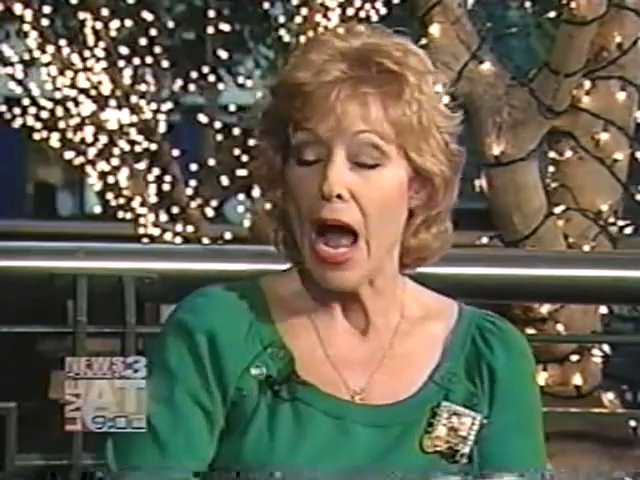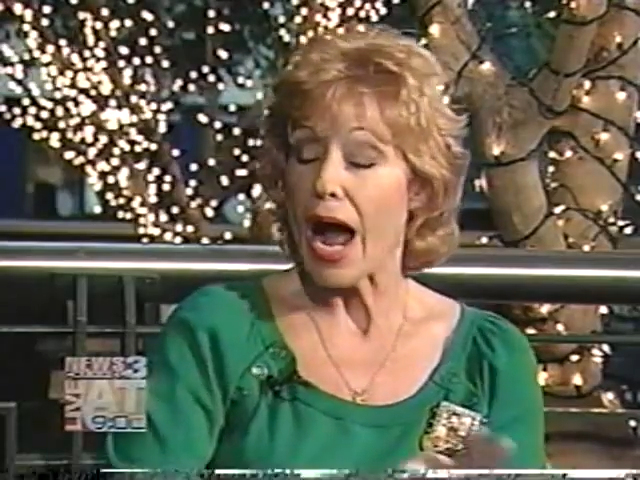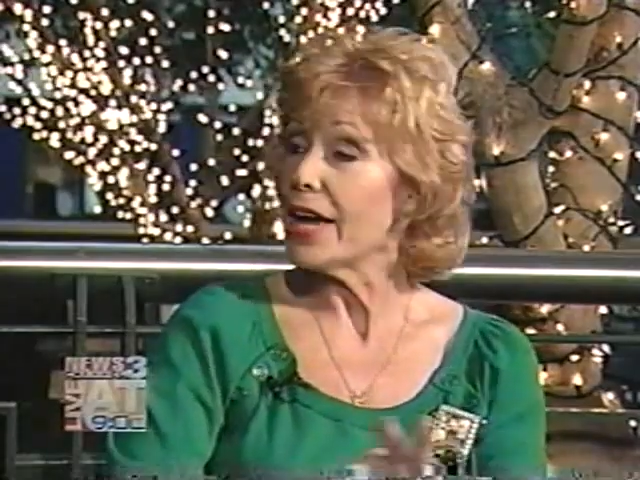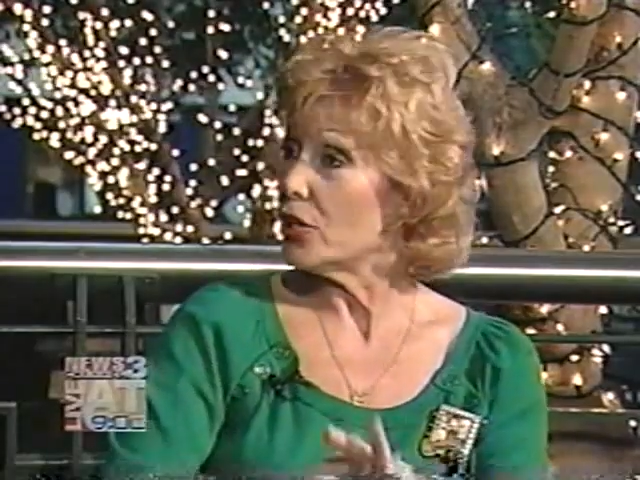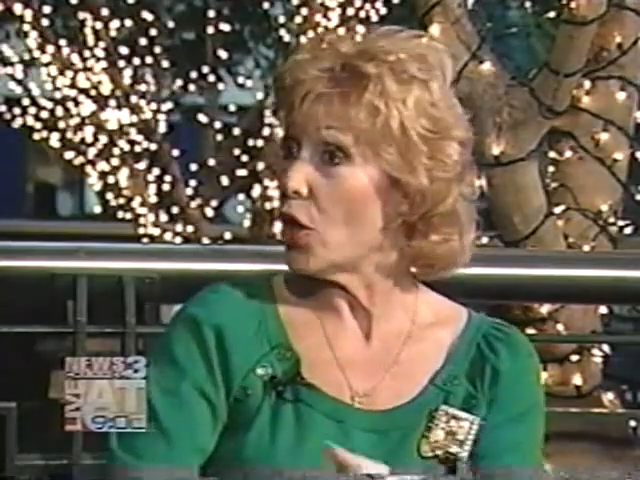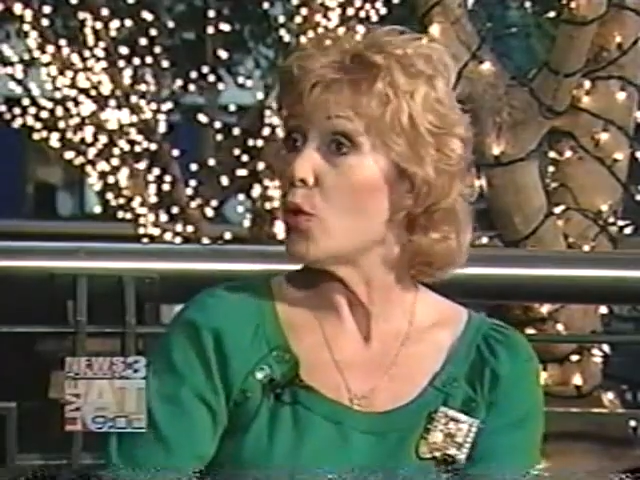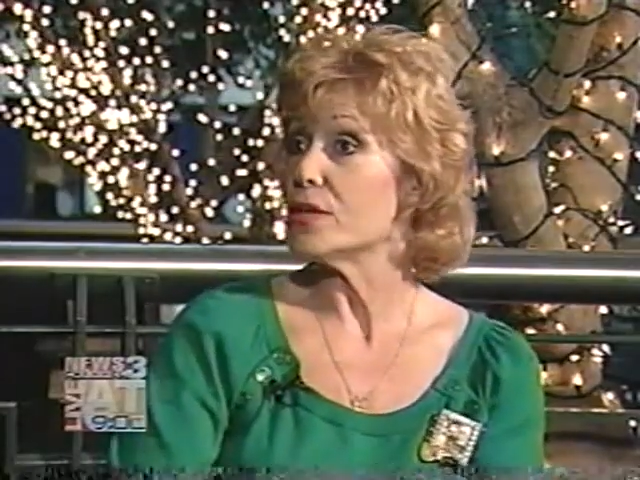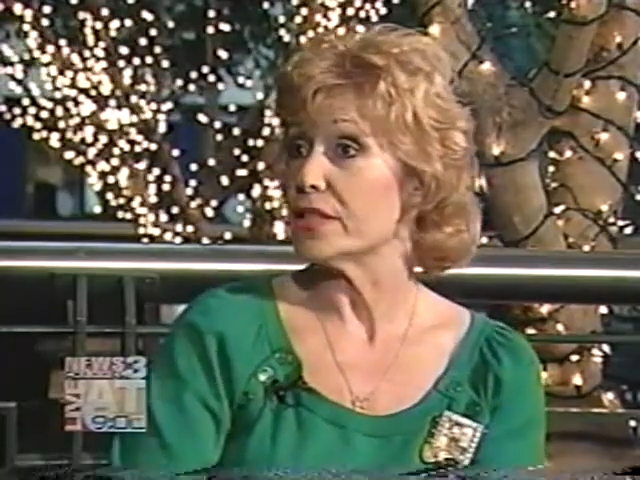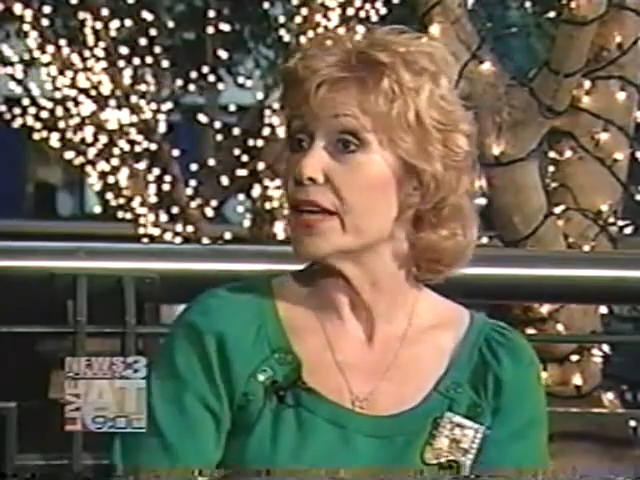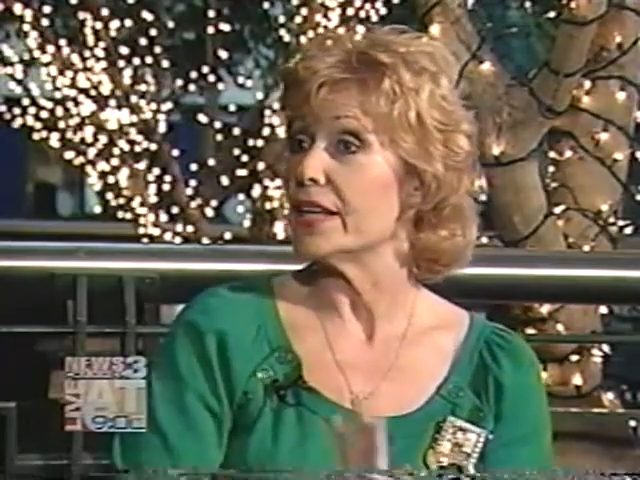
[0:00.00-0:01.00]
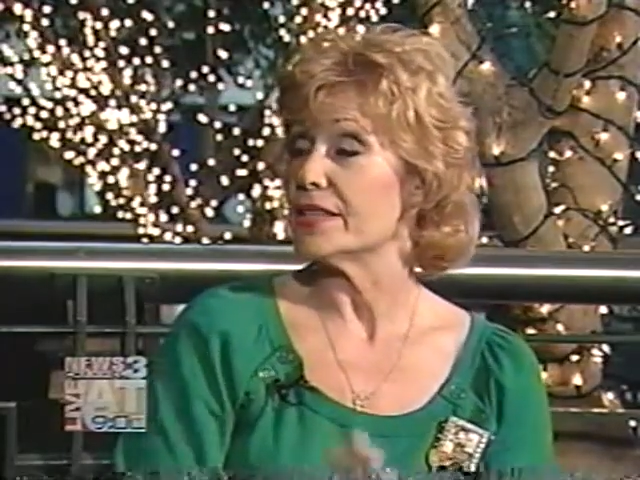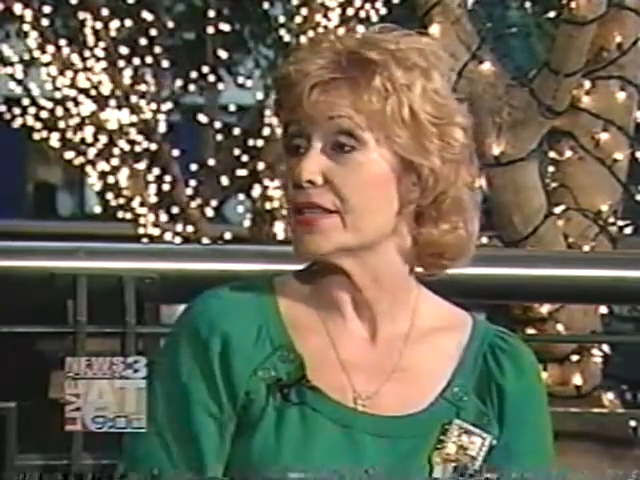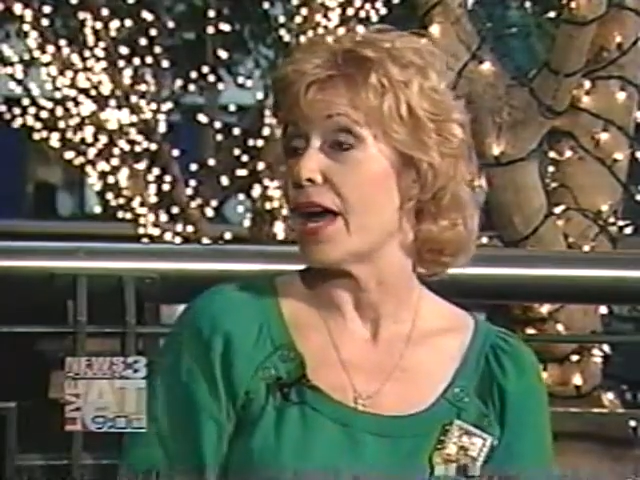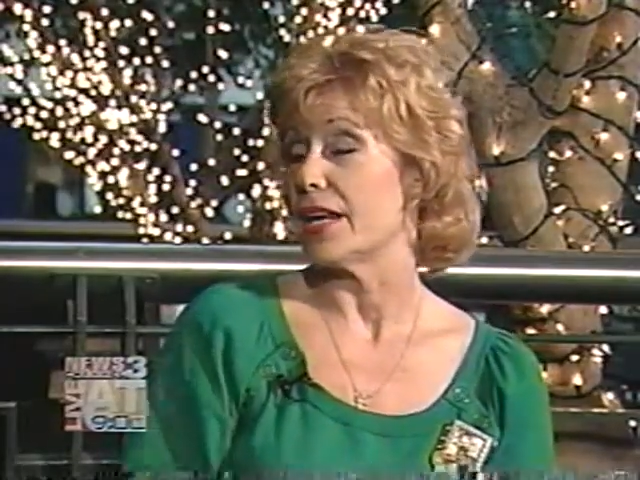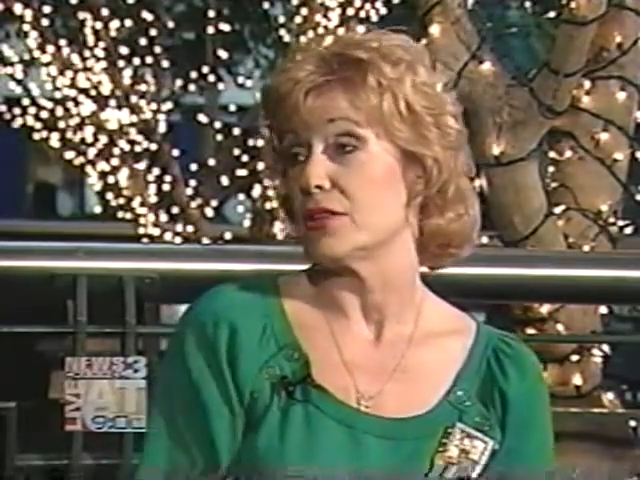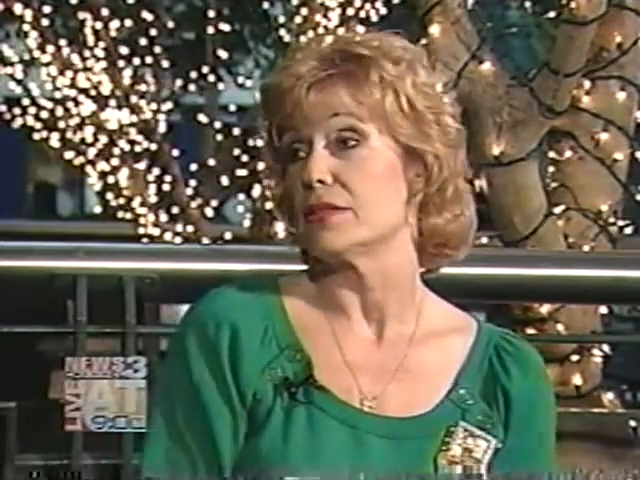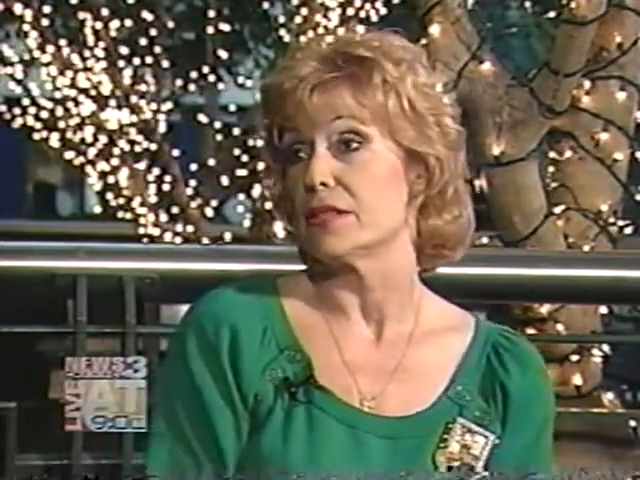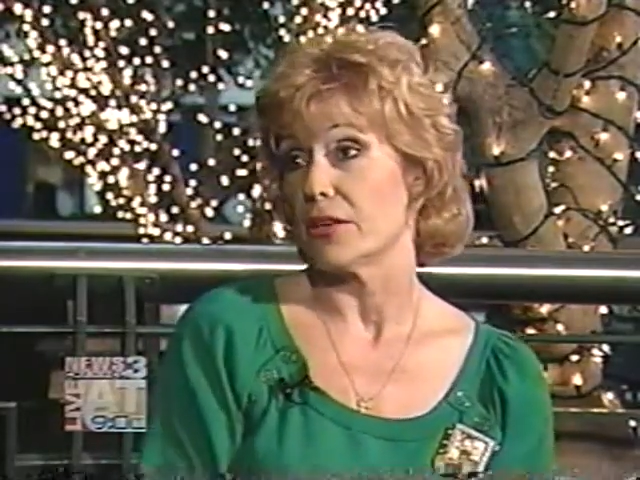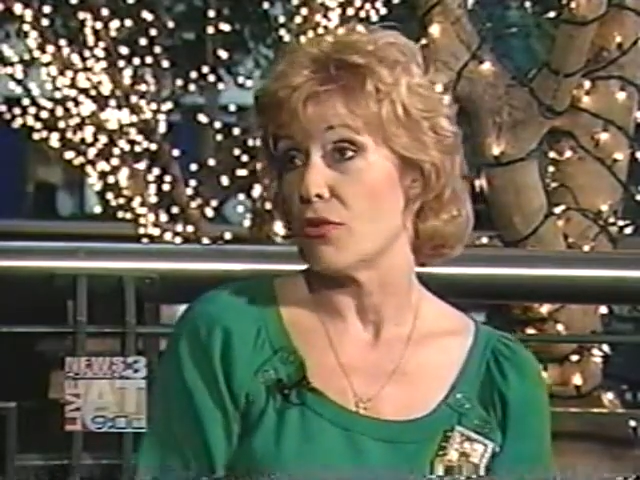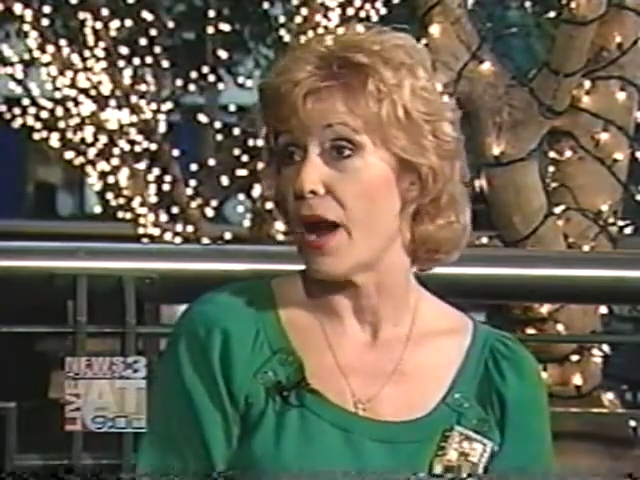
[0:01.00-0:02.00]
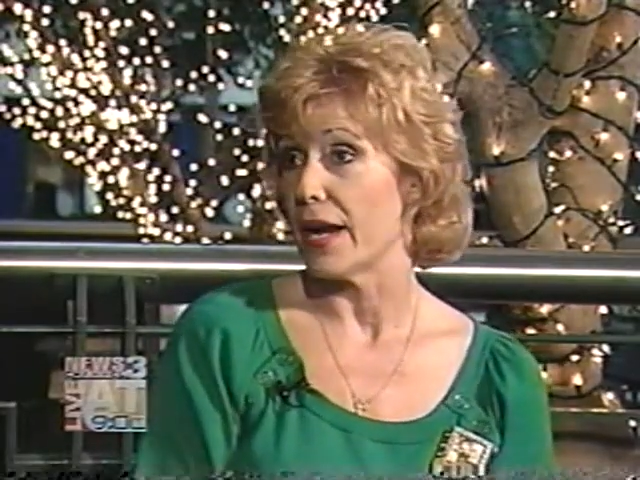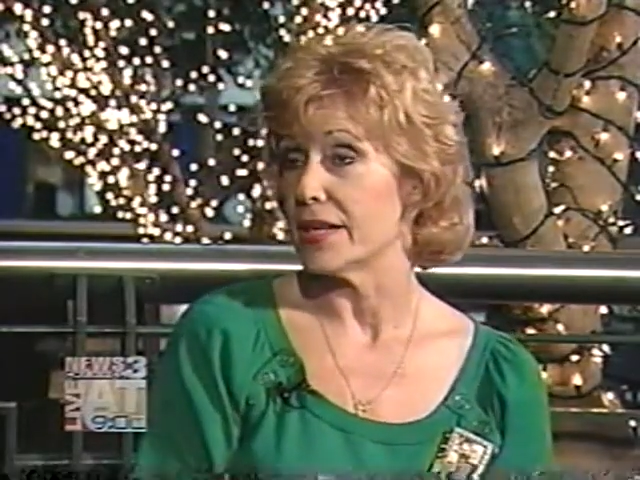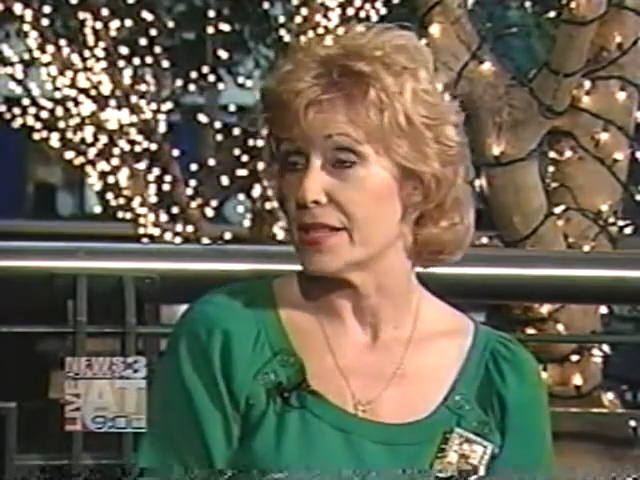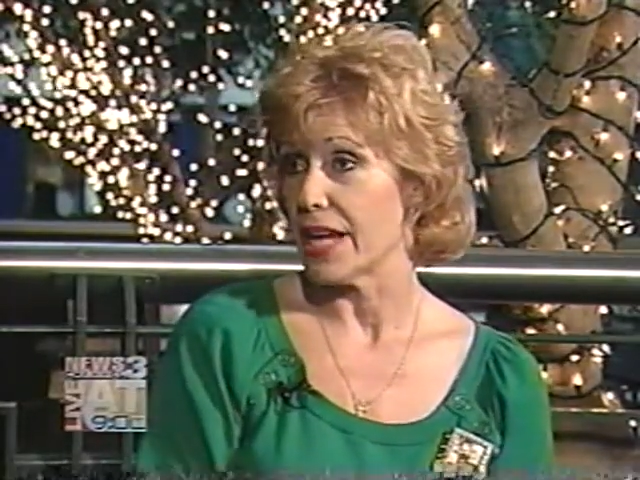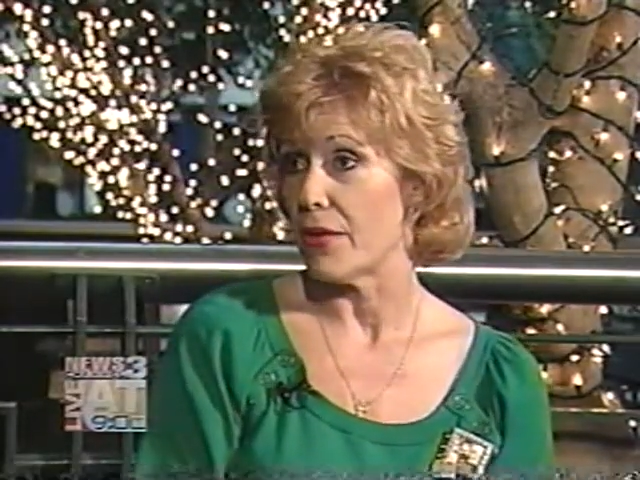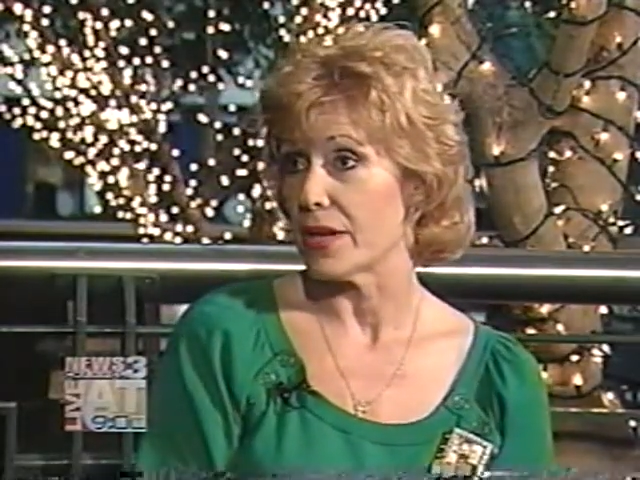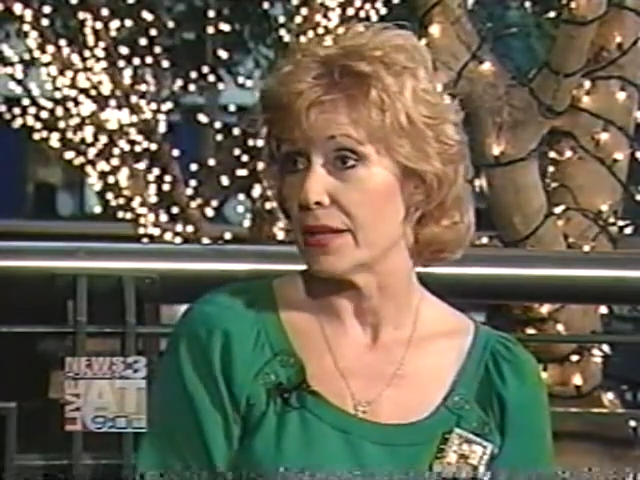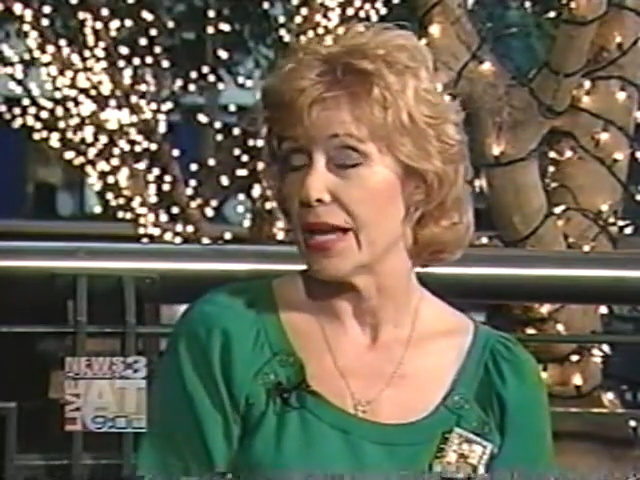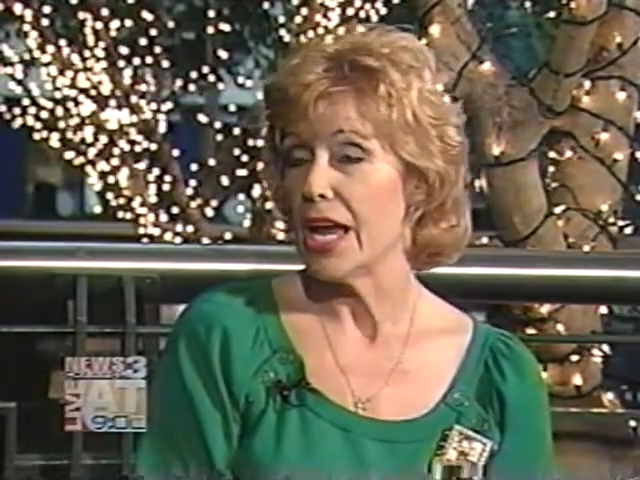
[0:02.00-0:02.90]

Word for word: I closed it and started to cry hysterically.